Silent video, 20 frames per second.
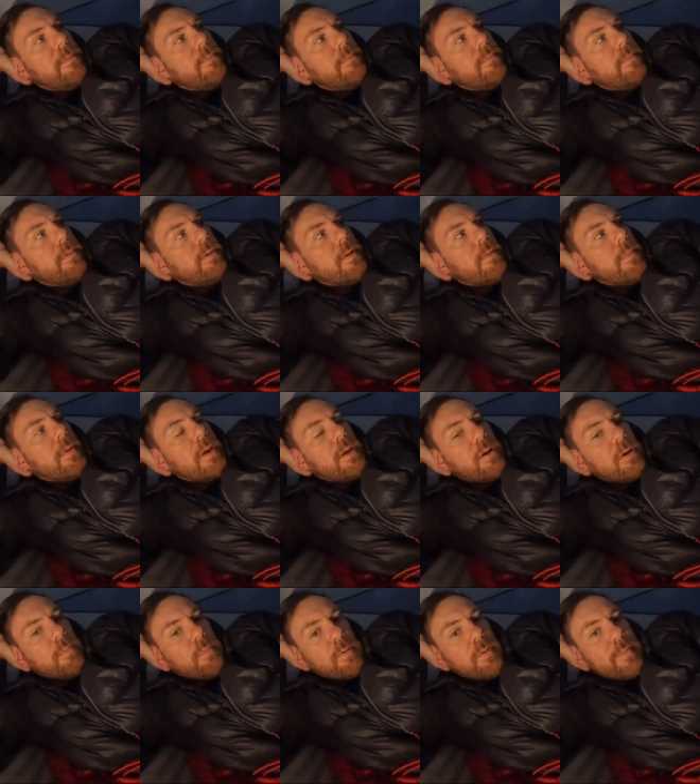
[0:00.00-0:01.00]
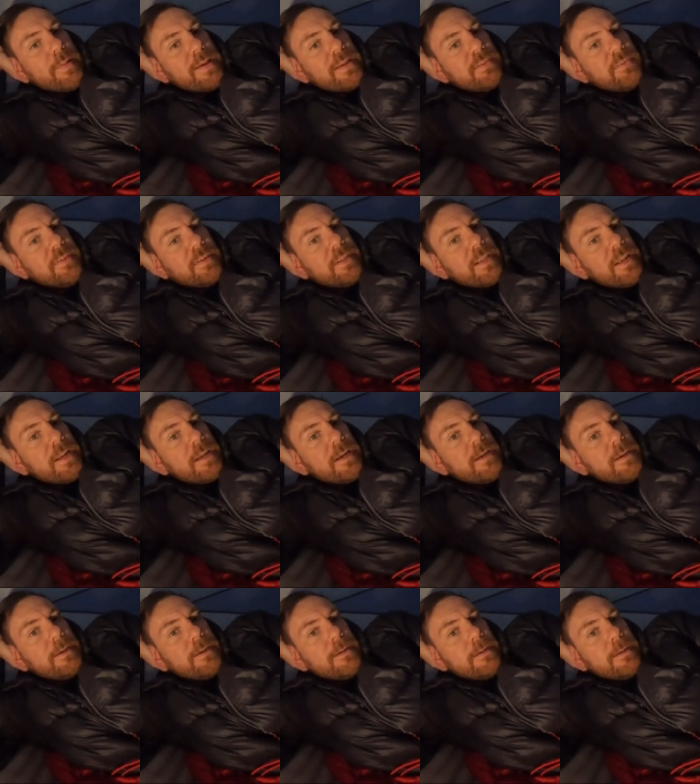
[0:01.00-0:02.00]
I'm going to meet a couple of mates for
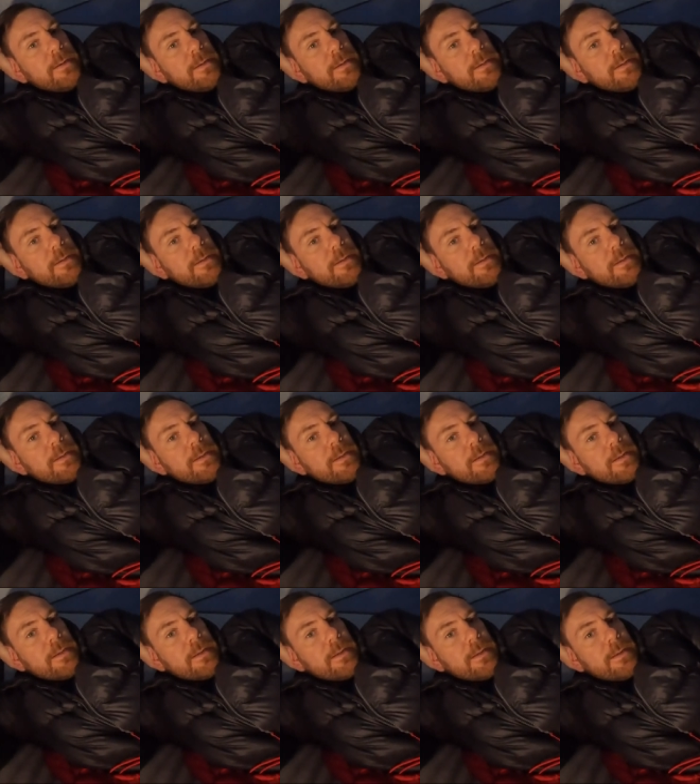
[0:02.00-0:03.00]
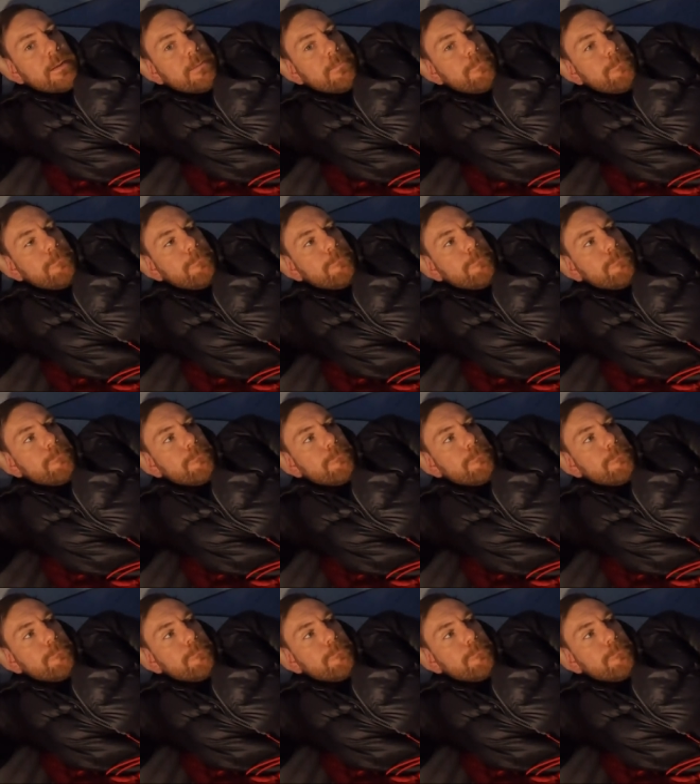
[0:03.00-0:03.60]
dinner. Um,